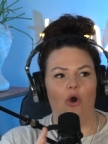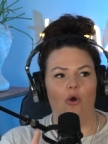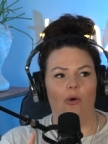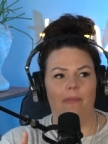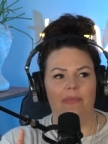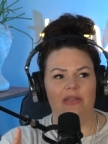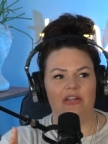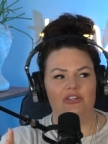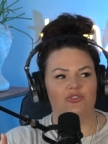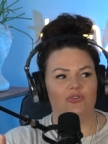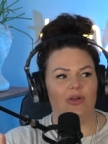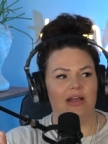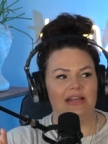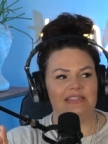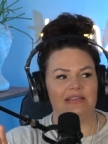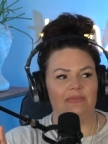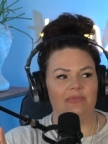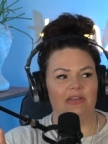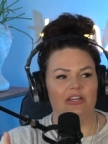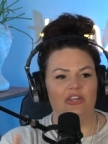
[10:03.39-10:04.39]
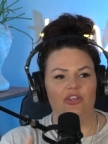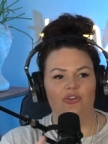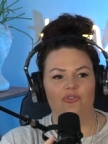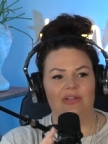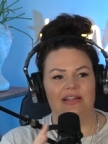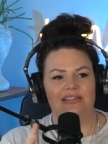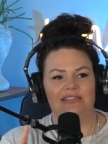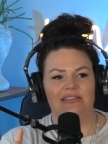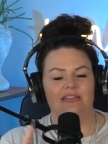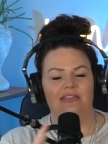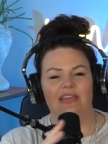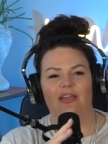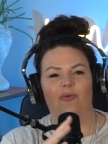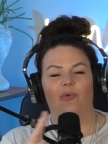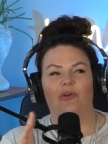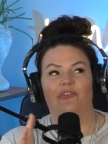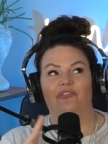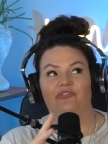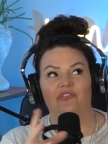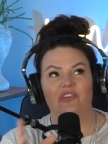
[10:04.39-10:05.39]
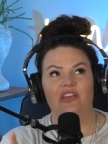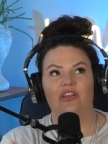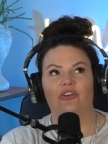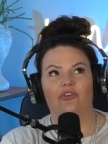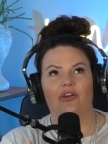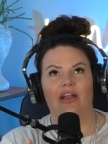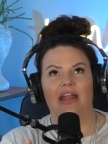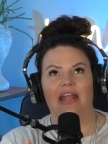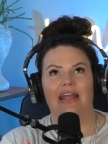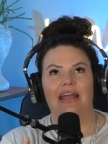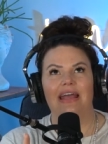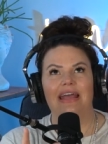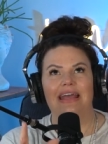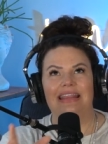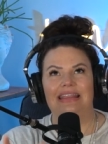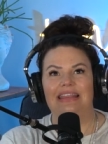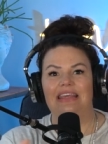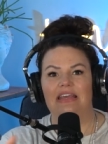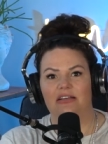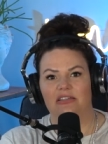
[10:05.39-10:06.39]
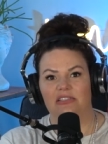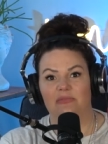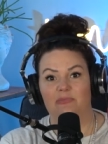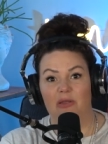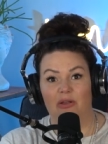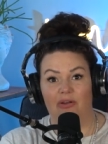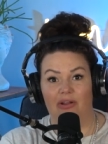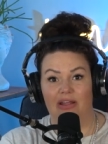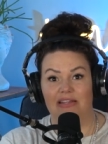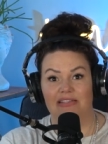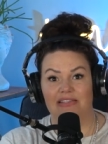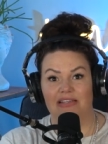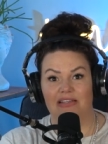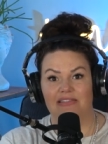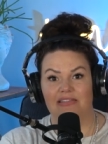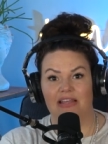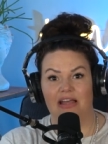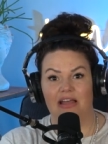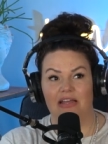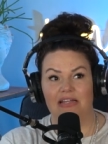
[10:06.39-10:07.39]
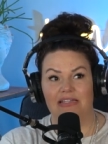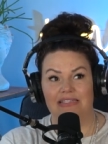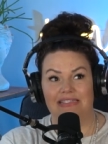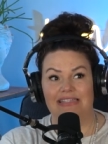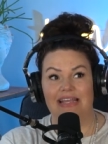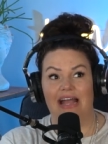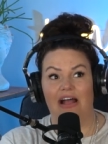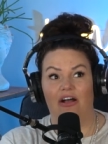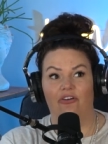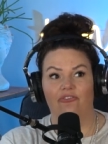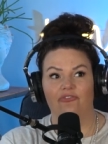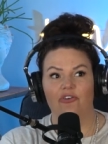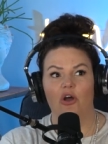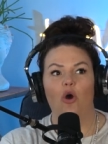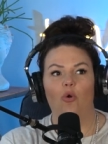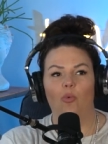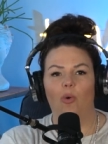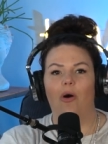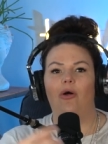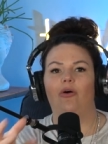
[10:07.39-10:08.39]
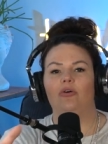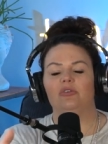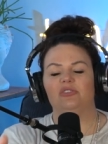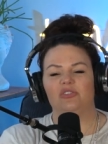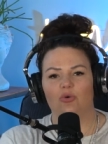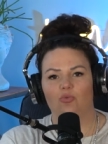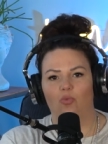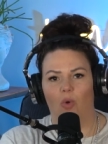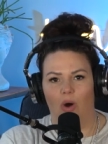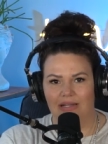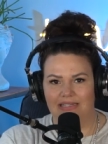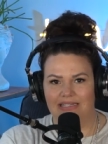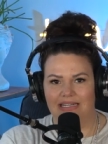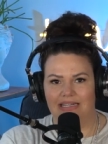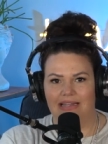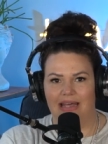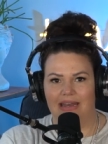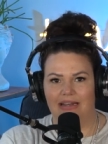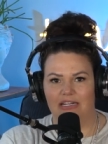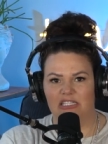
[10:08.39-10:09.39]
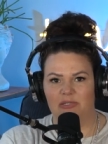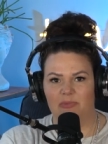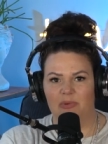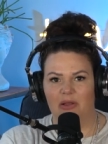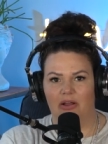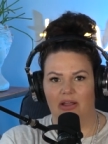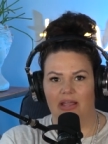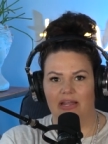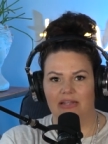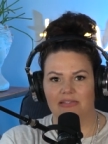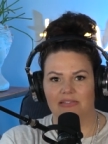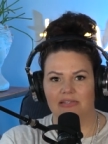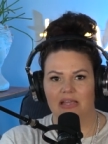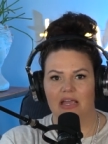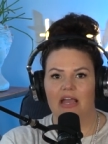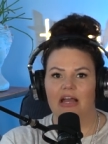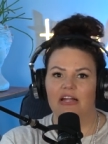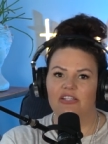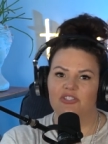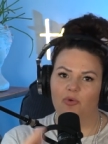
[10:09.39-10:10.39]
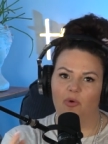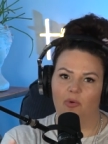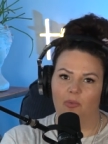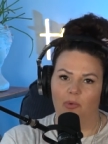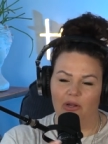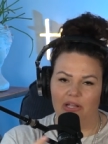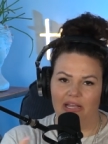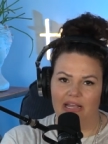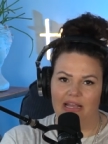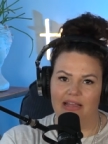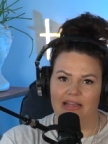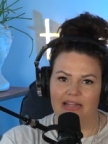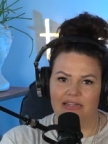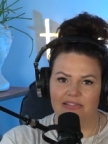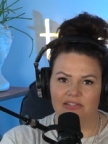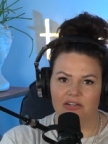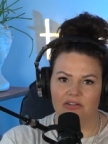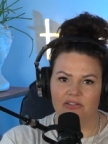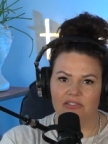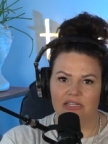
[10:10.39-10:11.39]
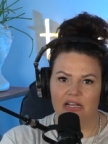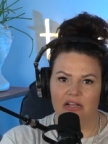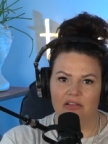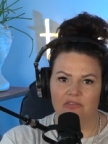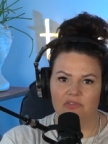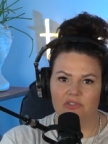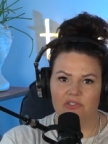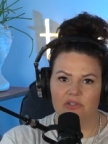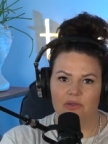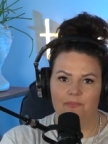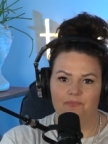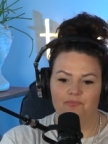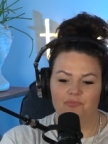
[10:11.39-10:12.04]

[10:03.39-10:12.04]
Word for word: oh, I'm going to try something new, that's the thing. We're fearing the experience ex- itself while also wanting that experience. And so we're working against ourselves